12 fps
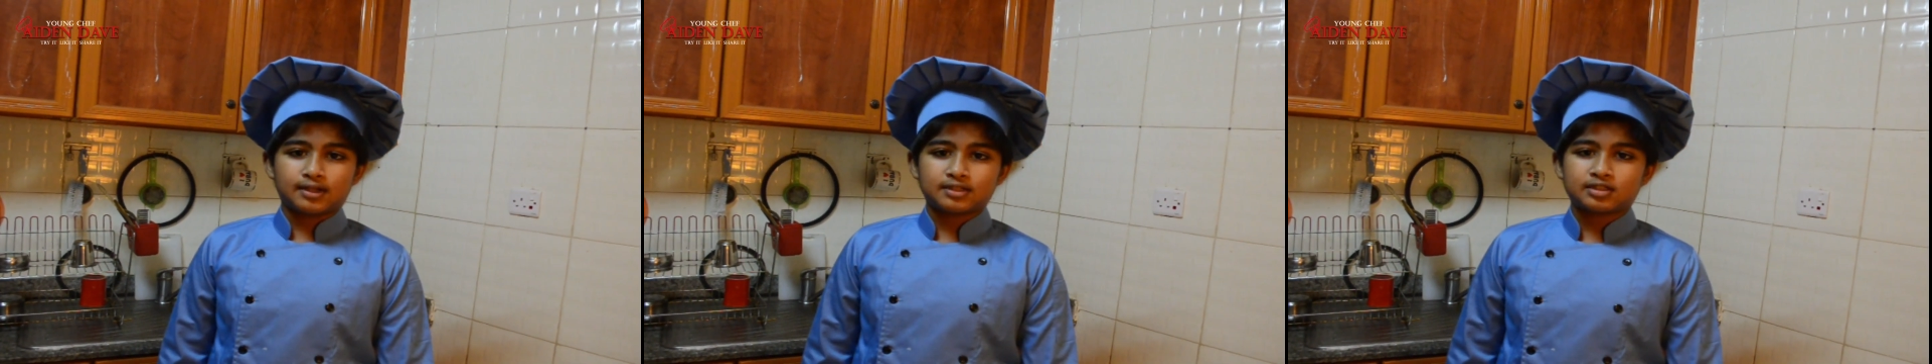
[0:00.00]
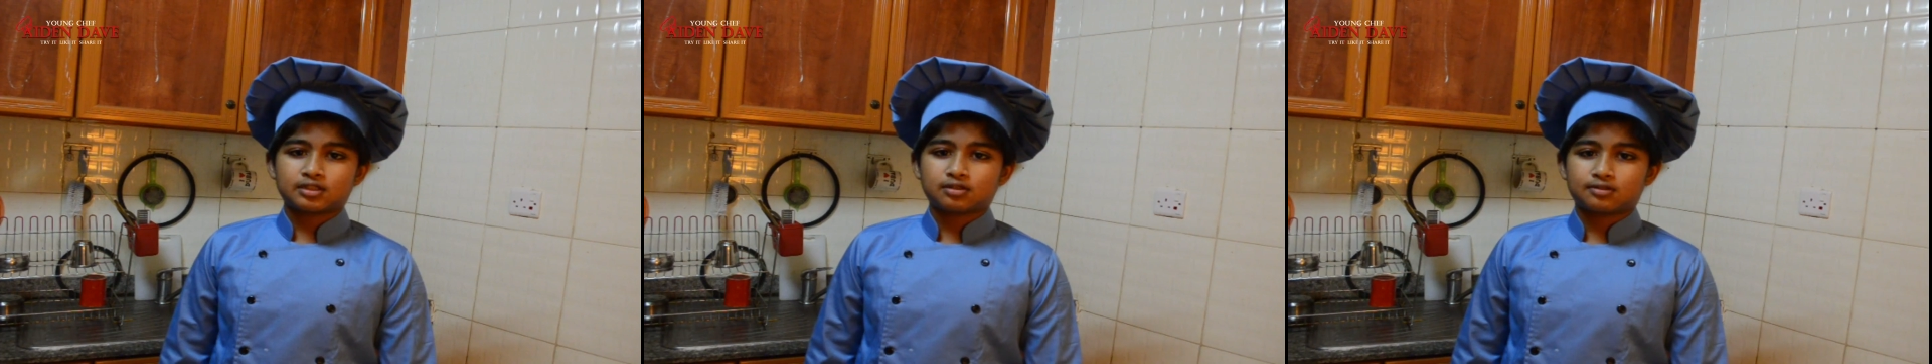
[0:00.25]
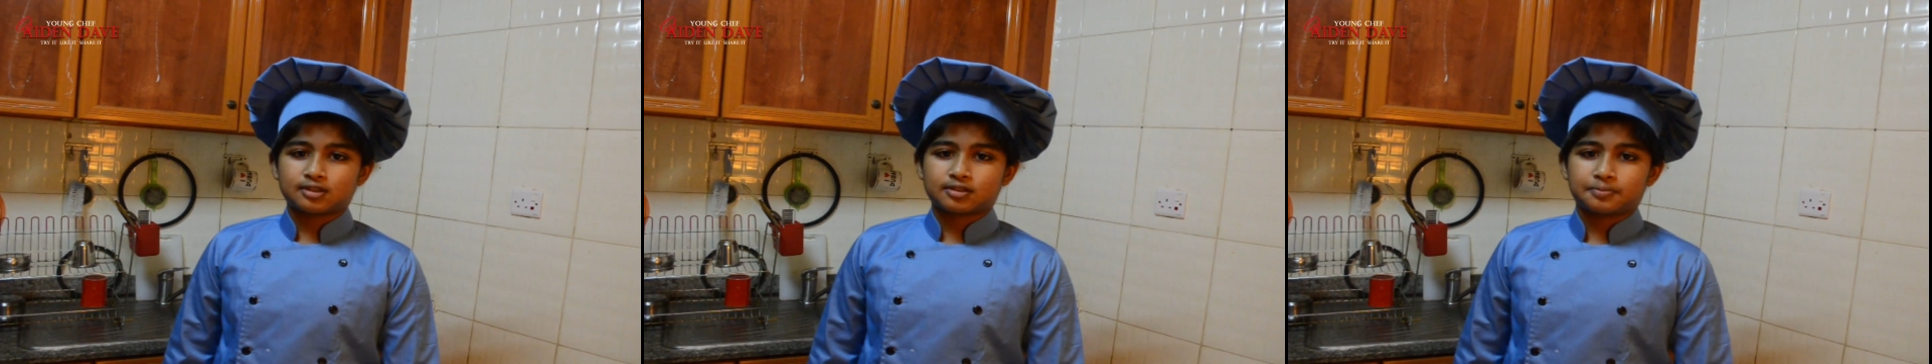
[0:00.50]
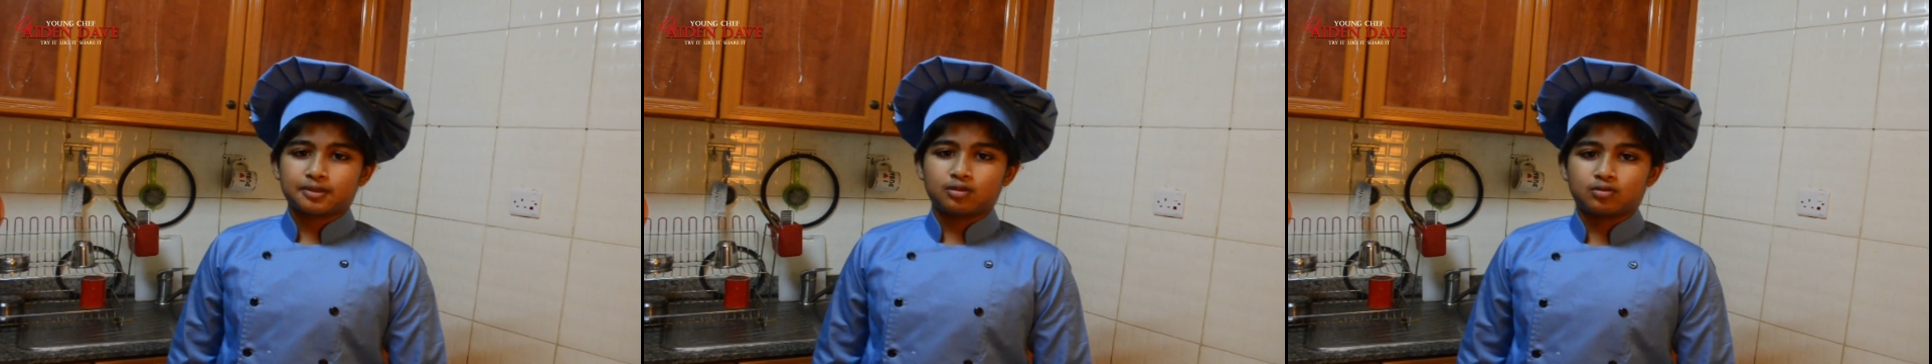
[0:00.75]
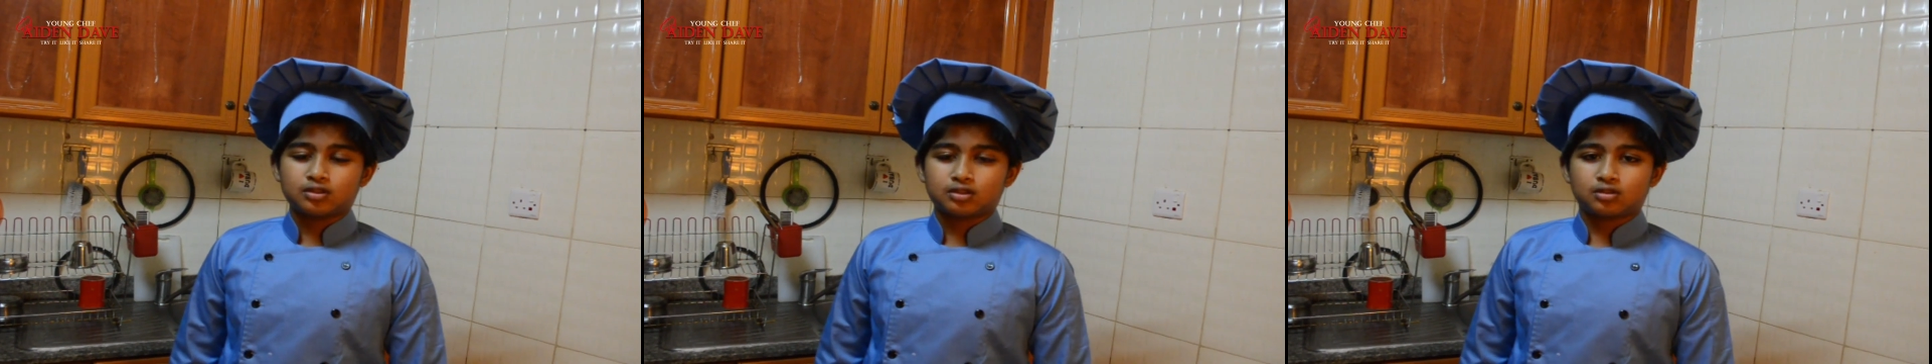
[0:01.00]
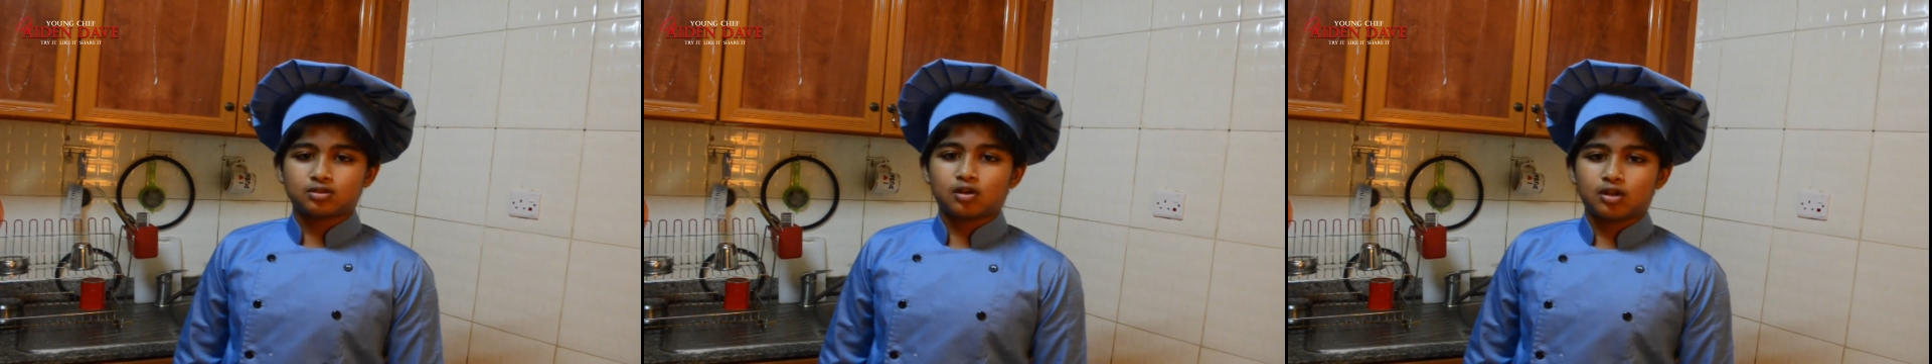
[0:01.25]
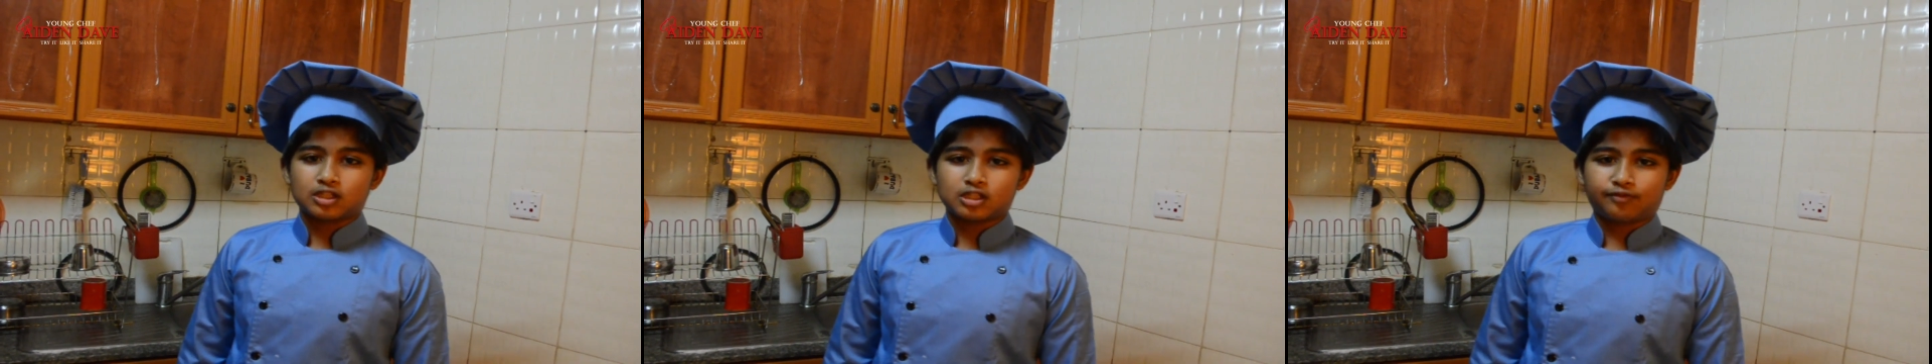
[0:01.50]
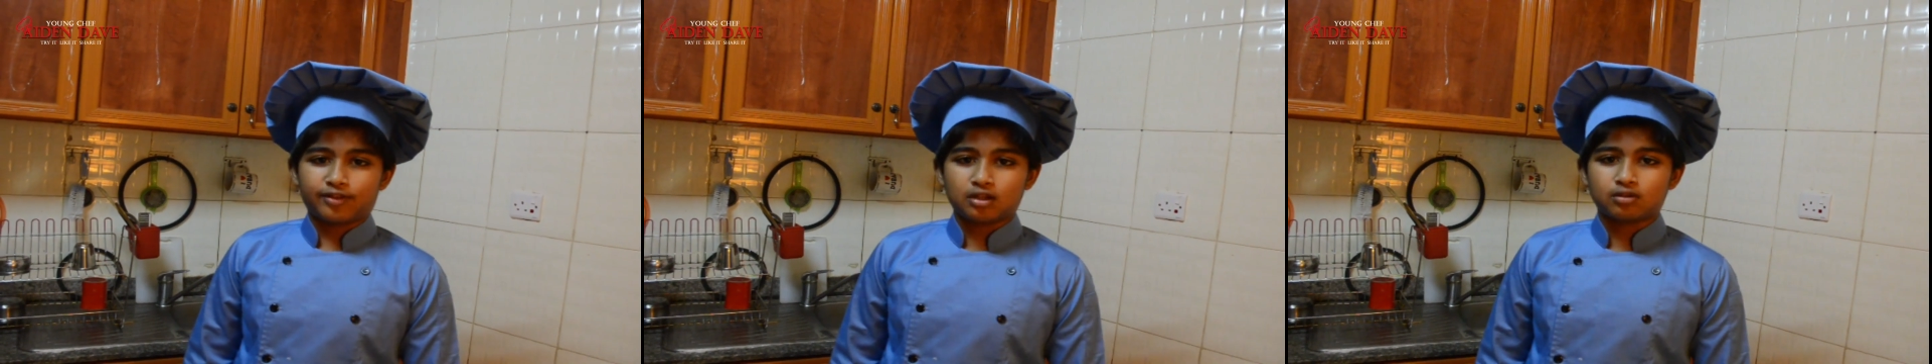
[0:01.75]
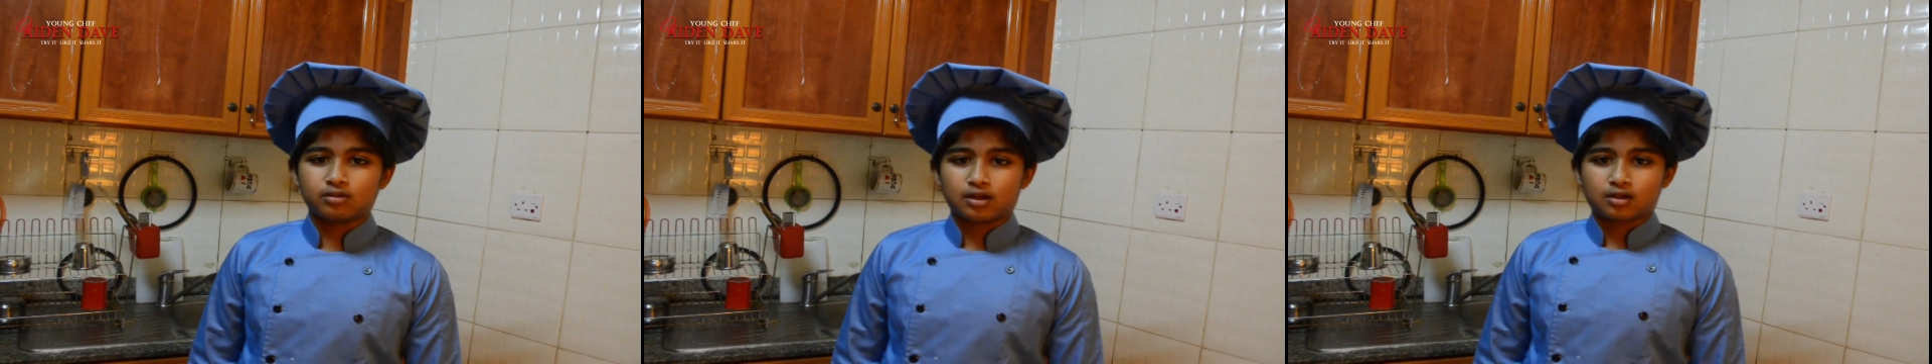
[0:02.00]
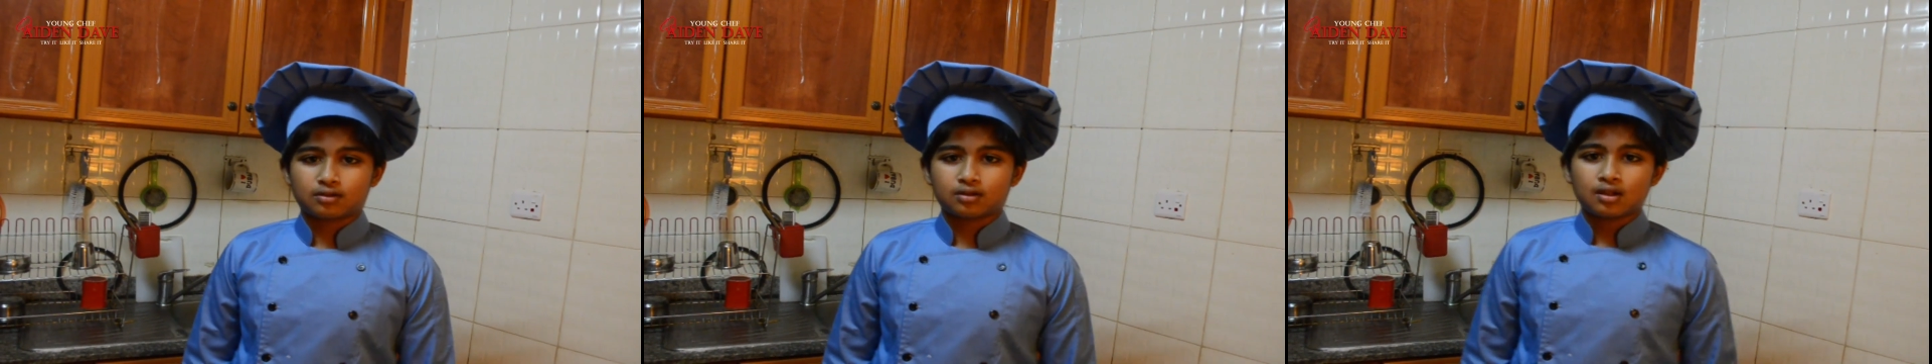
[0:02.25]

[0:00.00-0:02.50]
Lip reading: dessert recipe which is known as Falooda.